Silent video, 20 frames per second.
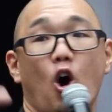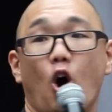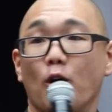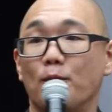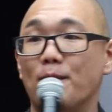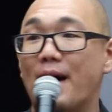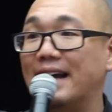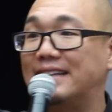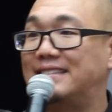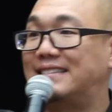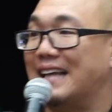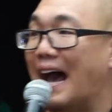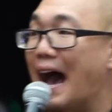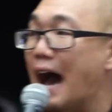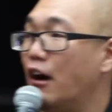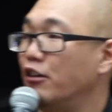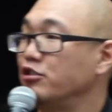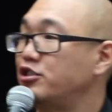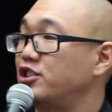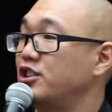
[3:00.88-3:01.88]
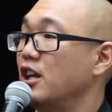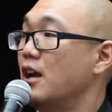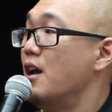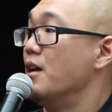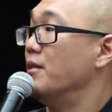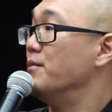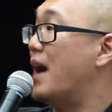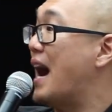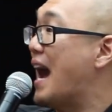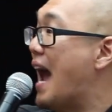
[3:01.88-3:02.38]
or my doubts,
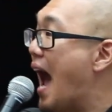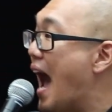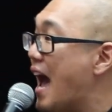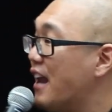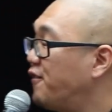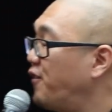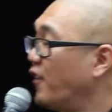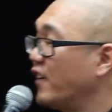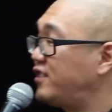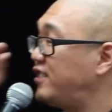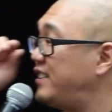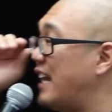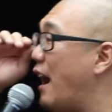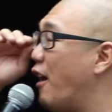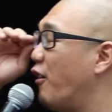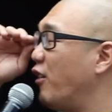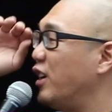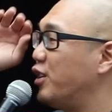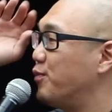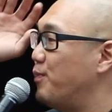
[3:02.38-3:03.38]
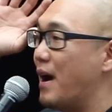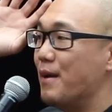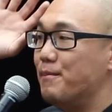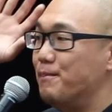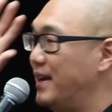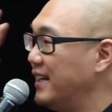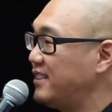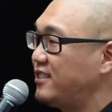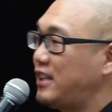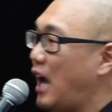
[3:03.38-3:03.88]
my adversaries, my
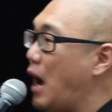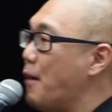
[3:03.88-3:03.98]
missed